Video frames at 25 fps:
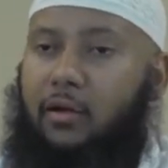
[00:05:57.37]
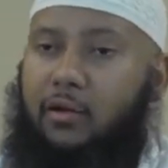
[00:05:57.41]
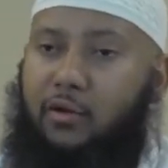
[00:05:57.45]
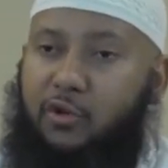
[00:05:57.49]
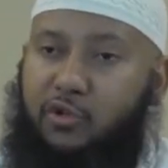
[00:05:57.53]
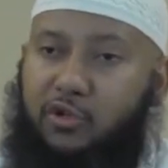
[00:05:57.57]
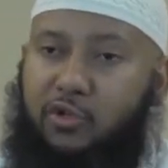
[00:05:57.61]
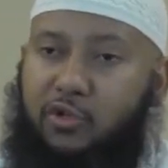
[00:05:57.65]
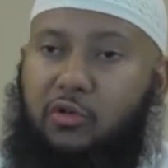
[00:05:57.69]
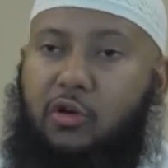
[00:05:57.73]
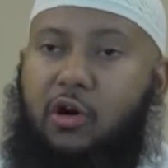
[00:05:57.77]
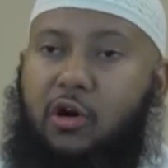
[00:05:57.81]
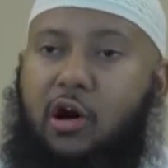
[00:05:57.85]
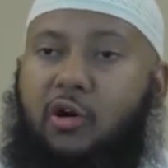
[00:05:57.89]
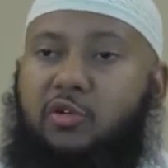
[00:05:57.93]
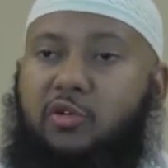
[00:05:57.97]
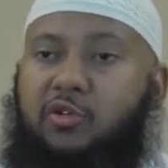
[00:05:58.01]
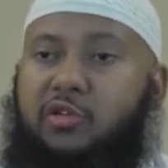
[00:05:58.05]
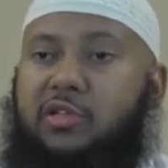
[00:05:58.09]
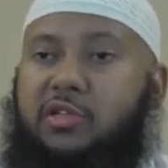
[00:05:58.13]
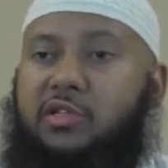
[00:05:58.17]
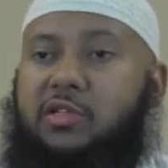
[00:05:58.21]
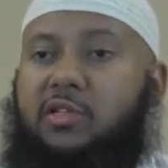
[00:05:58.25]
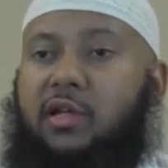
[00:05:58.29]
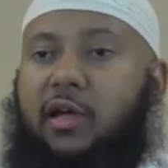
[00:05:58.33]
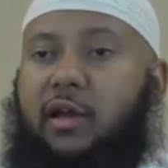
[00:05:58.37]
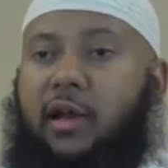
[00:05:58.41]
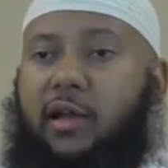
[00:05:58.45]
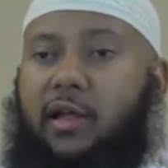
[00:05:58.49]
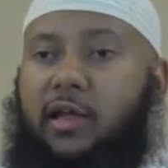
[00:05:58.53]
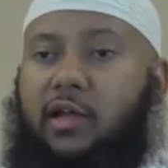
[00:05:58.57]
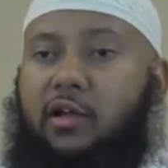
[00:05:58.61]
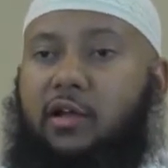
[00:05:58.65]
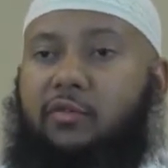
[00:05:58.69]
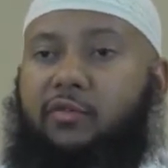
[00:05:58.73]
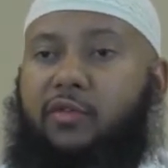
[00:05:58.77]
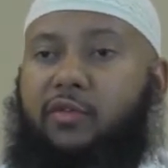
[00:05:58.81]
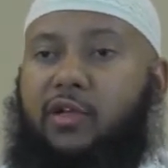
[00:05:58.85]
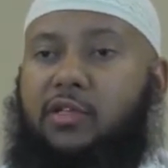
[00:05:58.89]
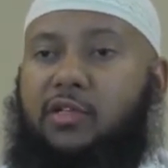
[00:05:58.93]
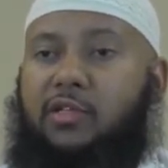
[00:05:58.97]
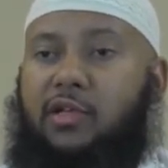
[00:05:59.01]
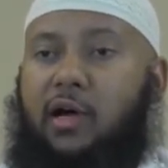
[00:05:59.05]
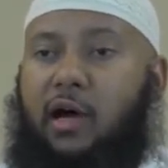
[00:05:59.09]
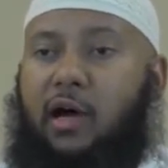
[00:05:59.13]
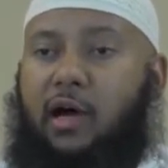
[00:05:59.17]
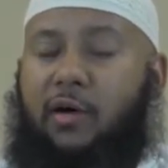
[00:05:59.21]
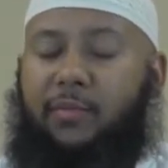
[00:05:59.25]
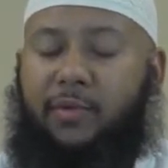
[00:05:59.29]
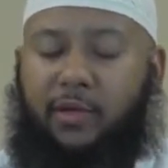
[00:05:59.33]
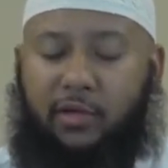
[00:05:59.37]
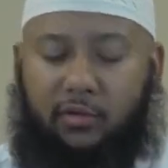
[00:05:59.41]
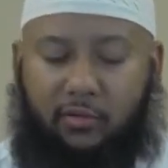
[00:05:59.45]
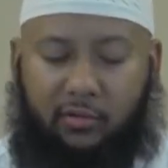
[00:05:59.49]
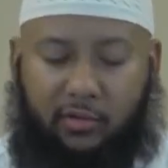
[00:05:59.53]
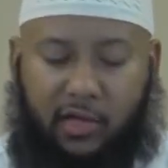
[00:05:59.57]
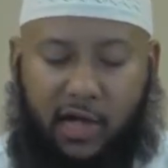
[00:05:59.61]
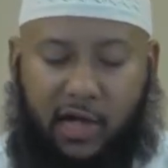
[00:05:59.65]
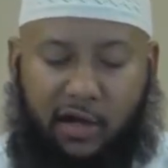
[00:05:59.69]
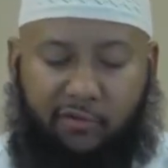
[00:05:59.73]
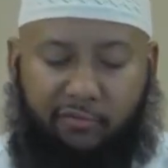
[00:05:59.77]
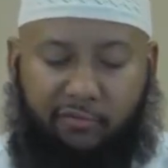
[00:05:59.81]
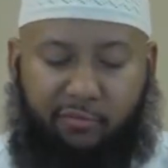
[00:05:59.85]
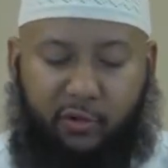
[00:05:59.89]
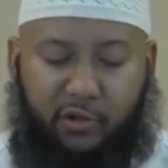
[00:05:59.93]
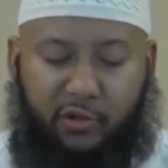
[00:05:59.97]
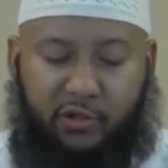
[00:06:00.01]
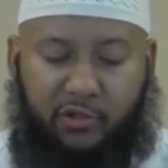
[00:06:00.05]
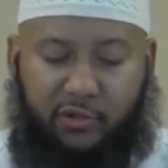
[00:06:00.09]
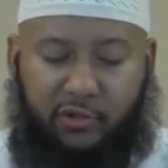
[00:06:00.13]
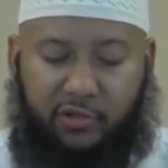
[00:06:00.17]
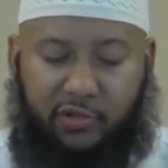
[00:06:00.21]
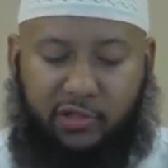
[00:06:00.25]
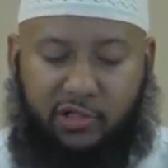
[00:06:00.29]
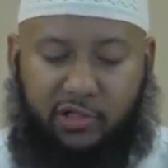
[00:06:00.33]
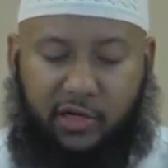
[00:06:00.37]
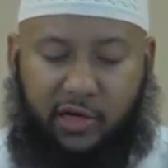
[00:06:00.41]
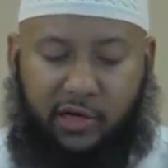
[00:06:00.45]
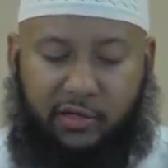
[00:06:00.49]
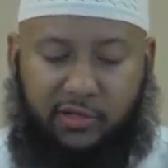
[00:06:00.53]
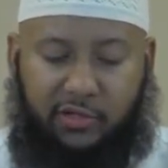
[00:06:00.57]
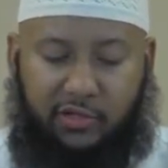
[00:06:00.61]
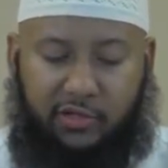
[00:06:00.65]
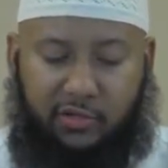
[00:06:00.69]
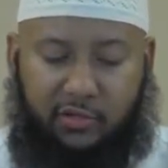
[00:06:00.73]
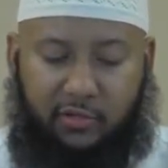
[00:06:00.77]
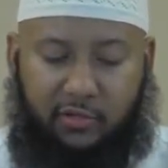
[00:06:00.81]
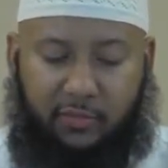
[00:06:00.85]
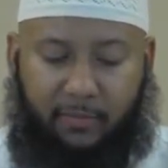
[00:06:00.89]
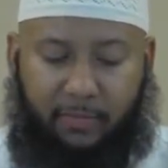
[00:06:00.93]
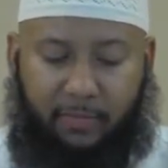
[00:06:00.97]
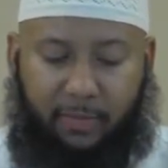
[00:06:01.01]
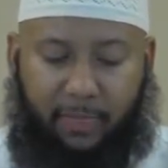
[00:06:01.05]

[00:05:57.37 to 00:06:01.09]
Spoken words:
You should go out as the leader of this army. I have put you in charge.